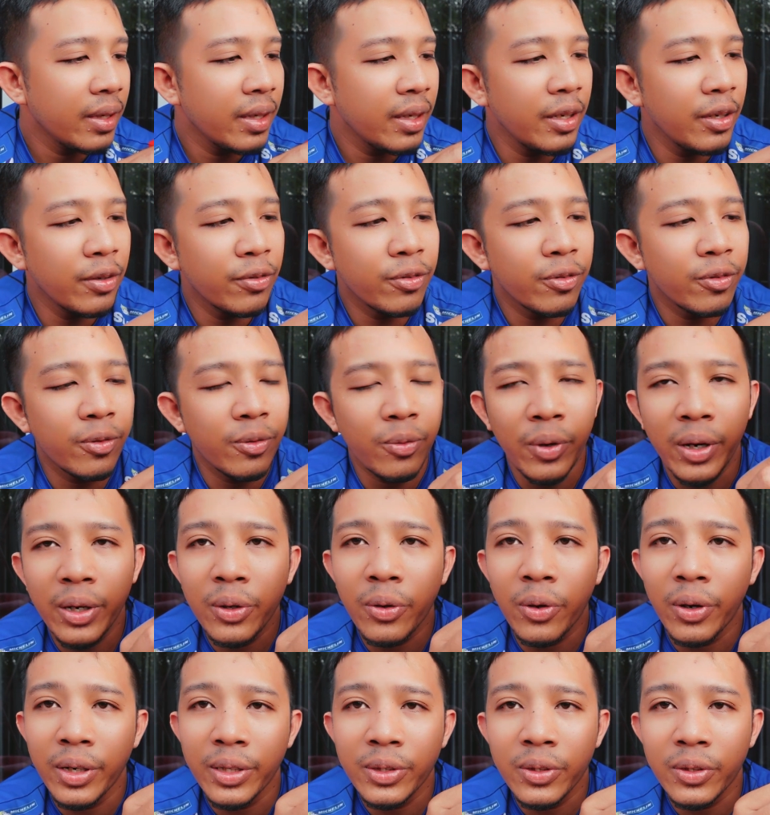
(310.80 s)
if one
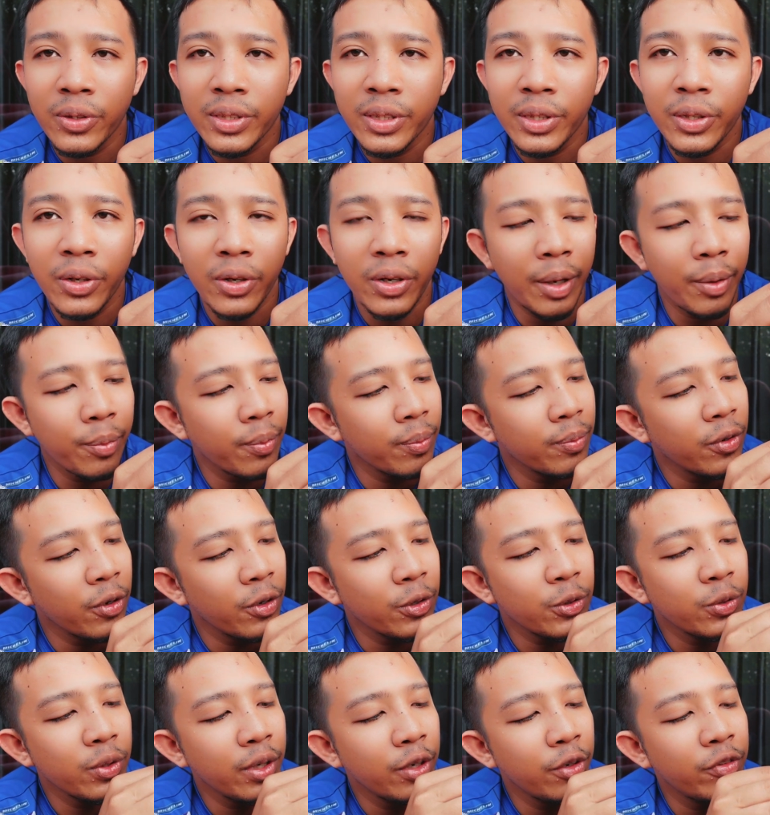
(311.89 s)
corner is not secured, I'm not
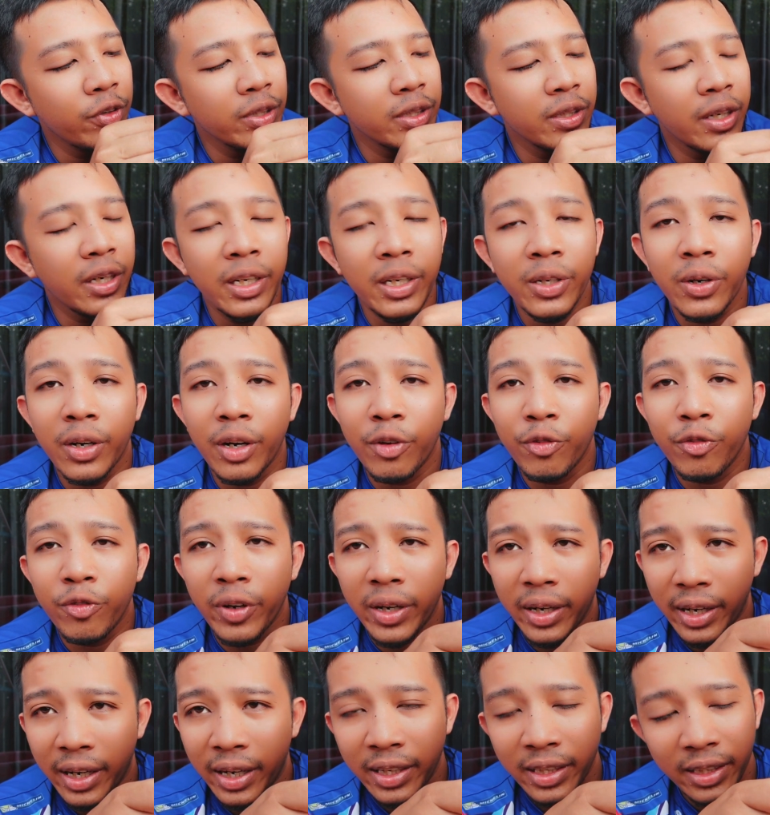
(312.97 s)
sure if it's really gonna
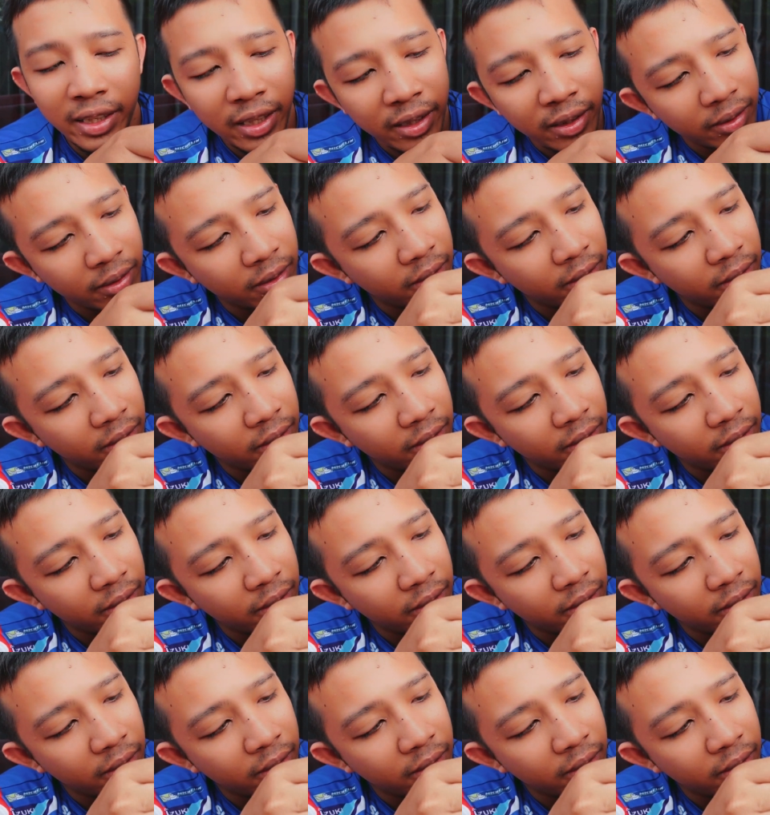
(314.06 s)
affect anything.